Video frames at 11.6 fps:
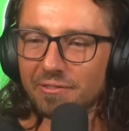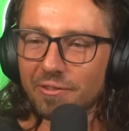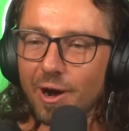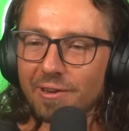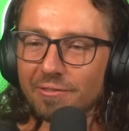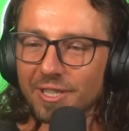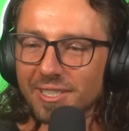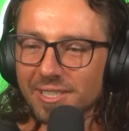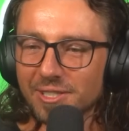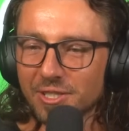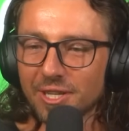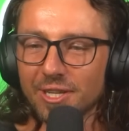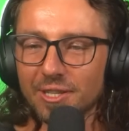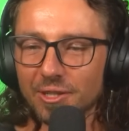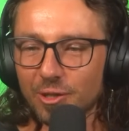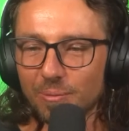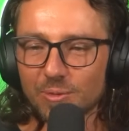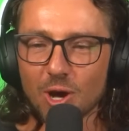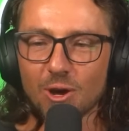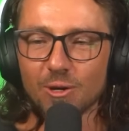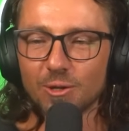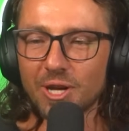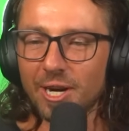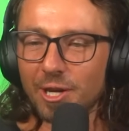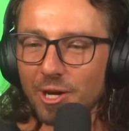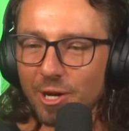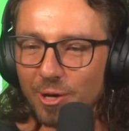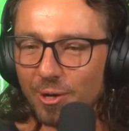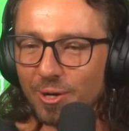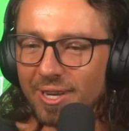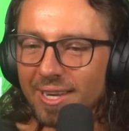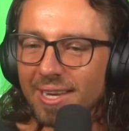5 years in crypto, daddy-o.